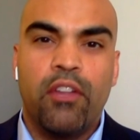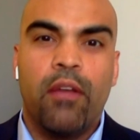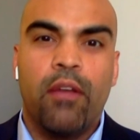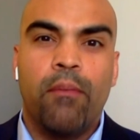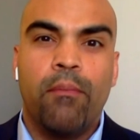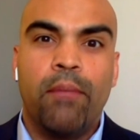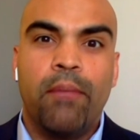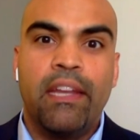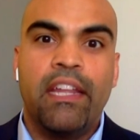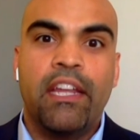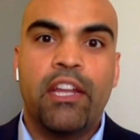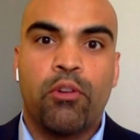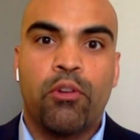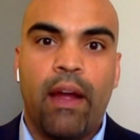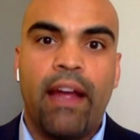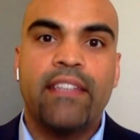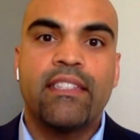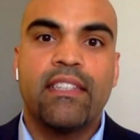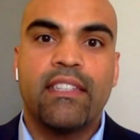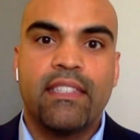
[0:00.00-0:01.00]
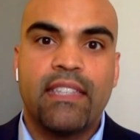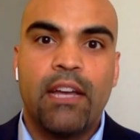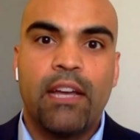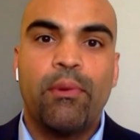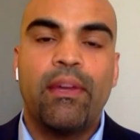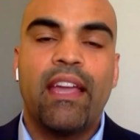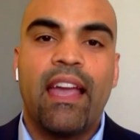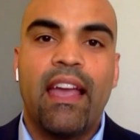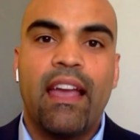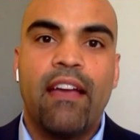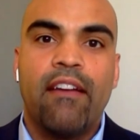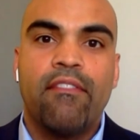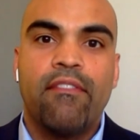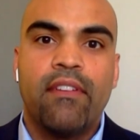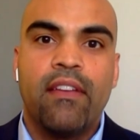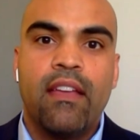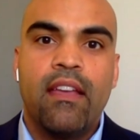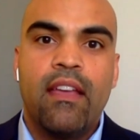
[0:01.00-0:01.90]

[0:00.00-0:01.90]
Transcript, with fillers: immediate crisis that we have,